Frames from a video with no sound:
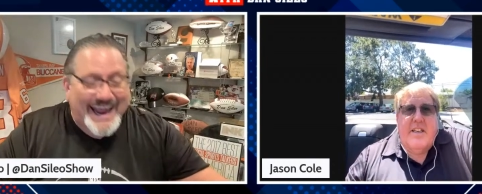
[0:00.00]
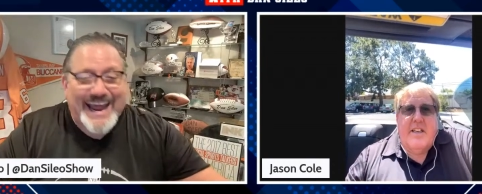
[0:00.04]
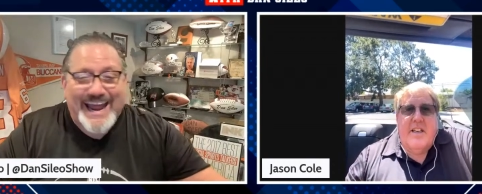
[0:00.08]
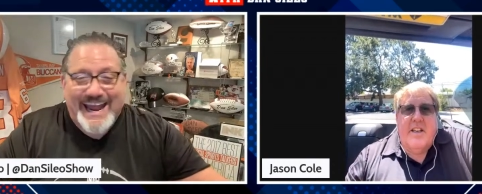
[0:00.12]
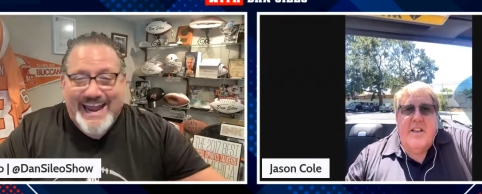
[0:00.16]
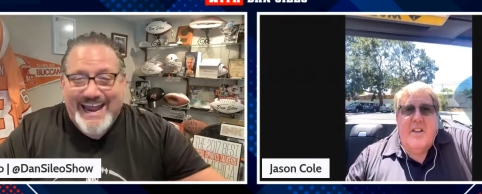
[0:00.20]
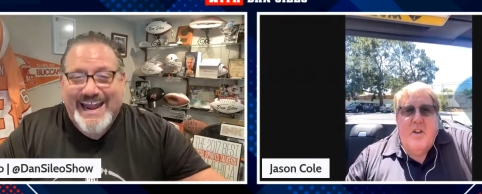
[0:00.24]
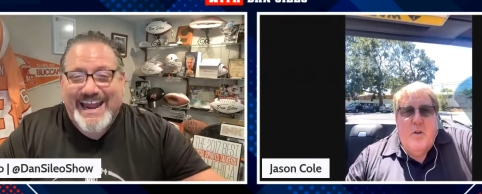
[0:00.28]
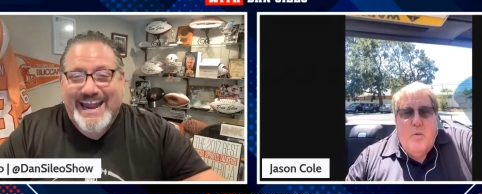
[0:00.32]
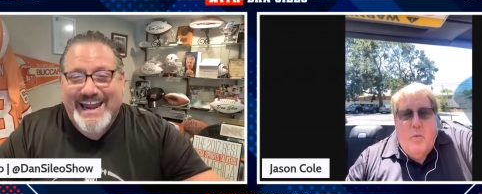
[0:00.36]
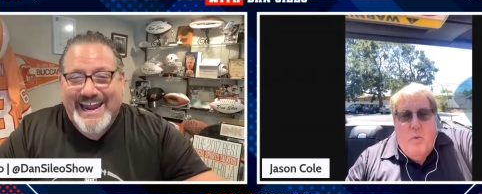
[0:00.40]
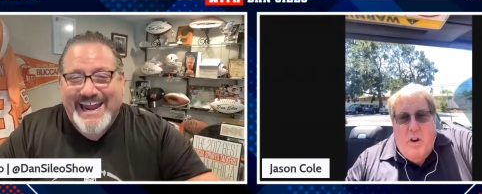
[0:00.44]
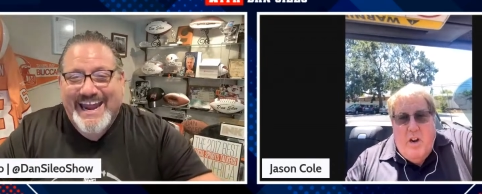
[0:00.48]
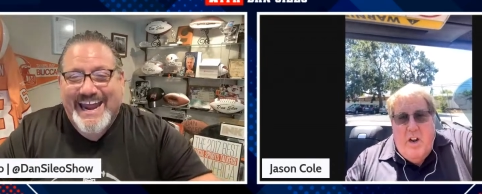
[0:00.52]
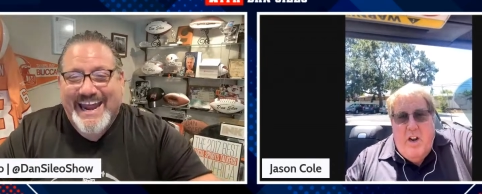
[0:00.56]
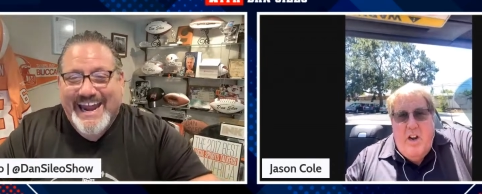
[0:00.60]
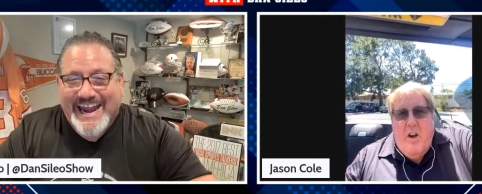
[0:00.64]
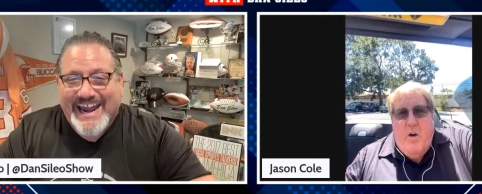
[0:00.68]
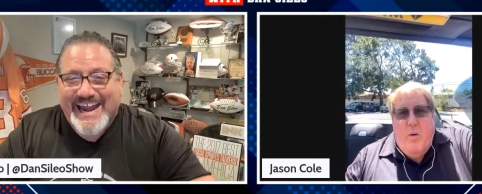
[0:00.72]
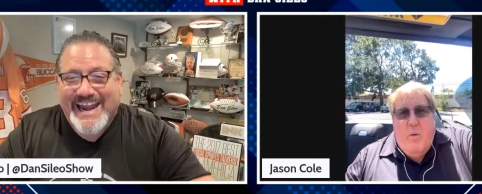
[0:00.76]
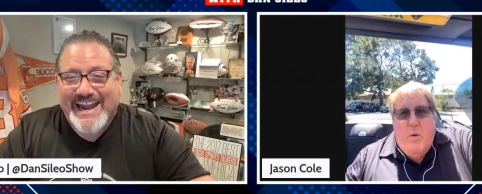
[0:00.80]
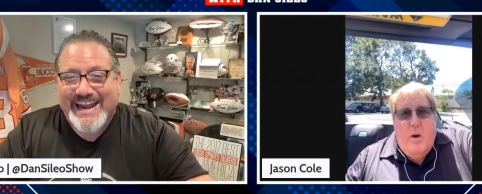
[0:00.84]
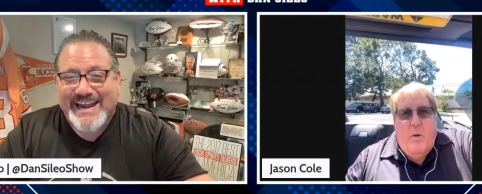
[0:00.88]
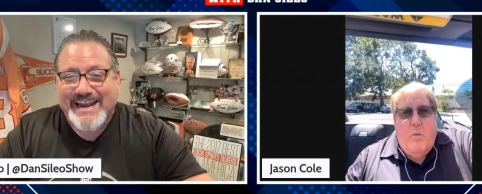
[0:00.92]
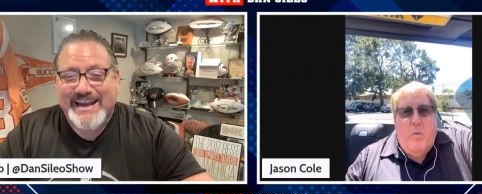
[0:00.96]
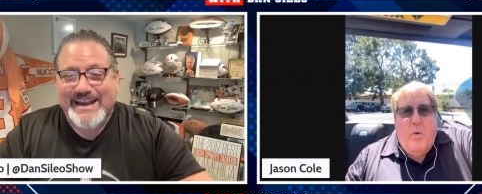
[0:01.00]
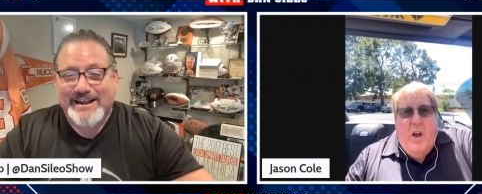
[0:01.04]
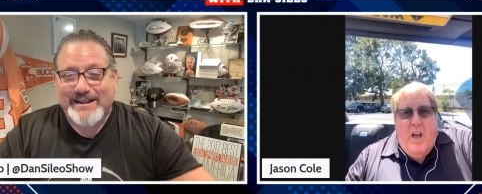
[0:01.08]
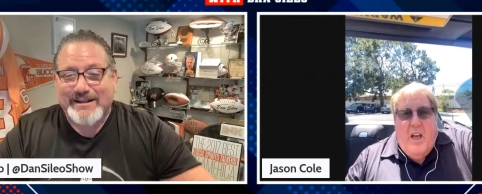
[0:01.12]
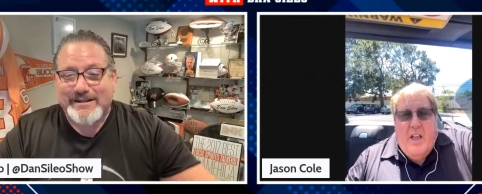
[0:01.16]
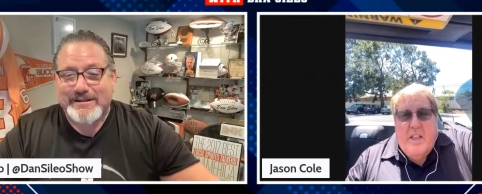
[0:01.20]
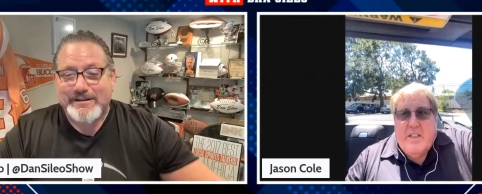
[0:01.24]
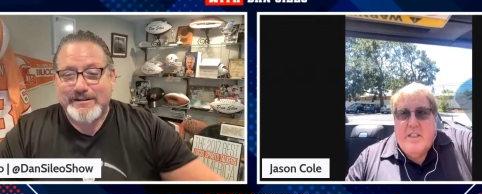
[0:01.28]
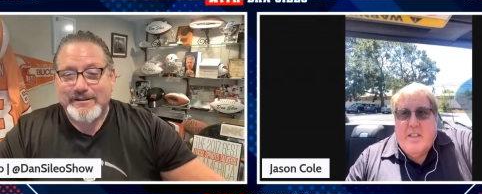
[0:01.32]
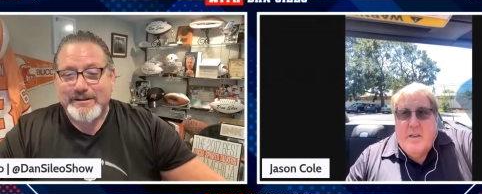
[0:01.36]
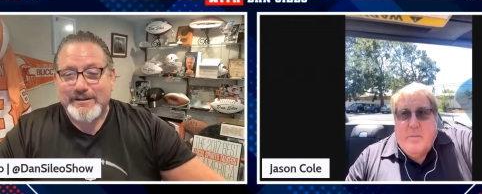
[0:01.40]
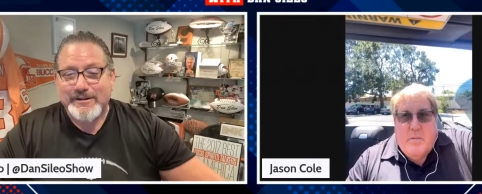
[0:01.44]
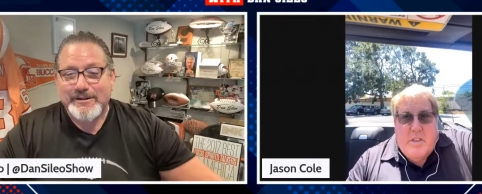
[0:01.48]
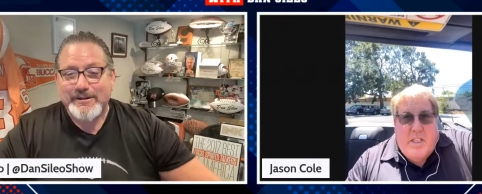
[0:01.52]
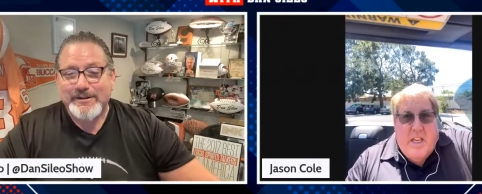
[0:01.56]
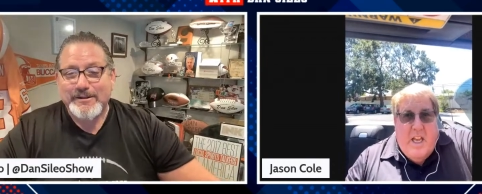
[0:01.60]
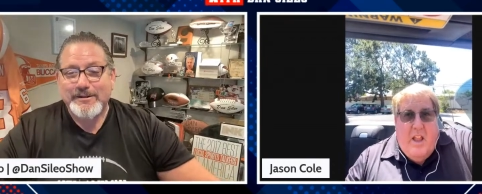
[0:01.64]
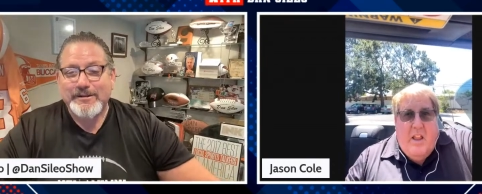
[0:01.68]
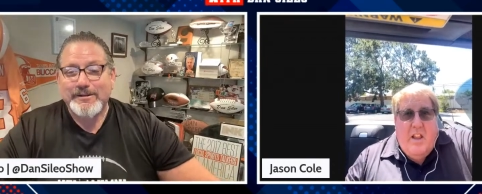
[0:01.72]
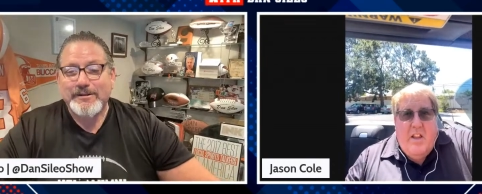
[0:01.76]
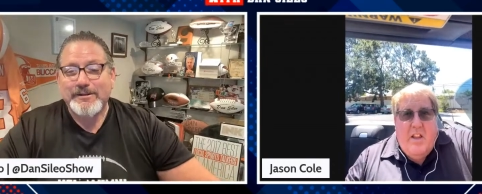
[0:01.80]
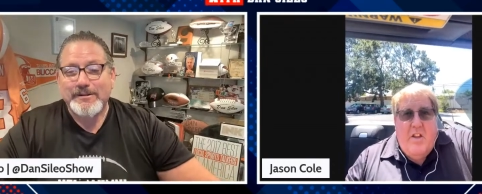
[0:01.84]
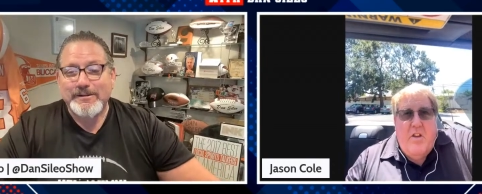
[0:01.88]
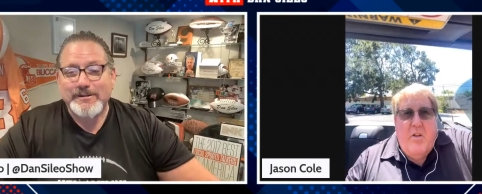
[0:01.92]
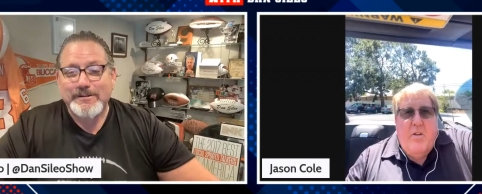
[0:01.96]
Speaker 1: You want to know what it was? I'm
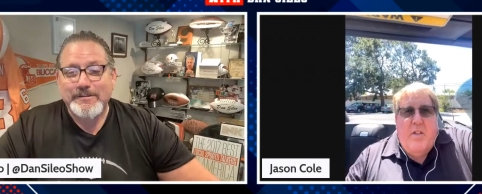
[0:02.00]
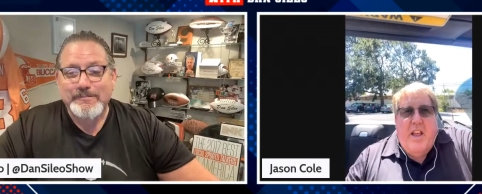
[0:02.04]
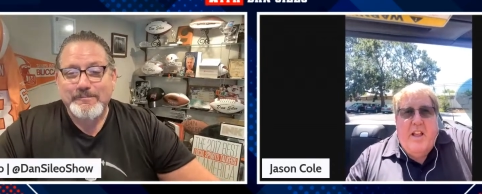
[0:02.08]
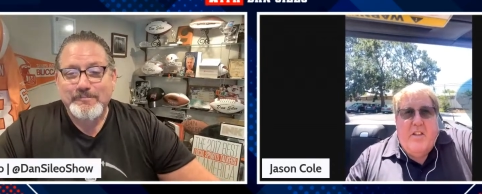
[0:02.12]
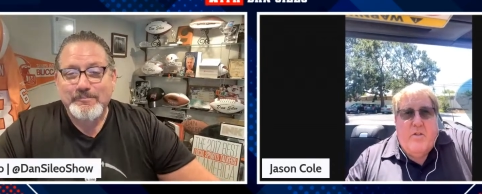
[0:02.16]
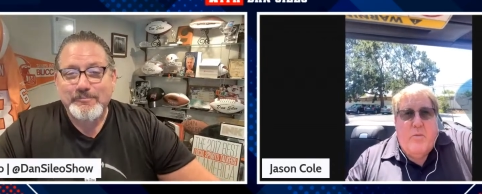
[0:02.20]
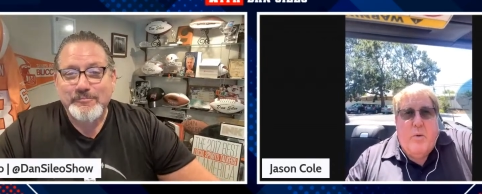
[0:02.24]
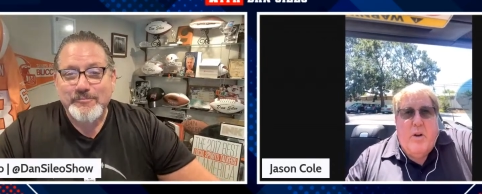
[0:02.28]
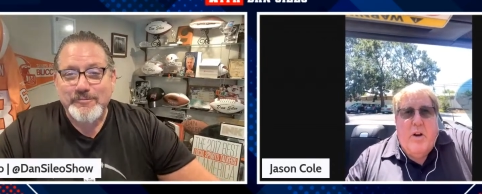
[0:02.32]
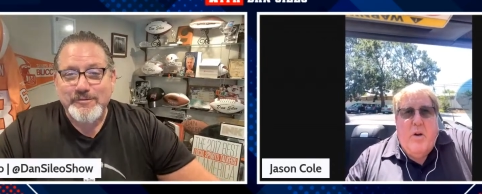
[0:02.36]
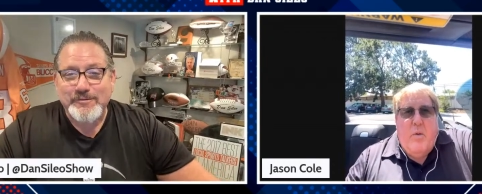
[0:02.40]
telling you, that's what it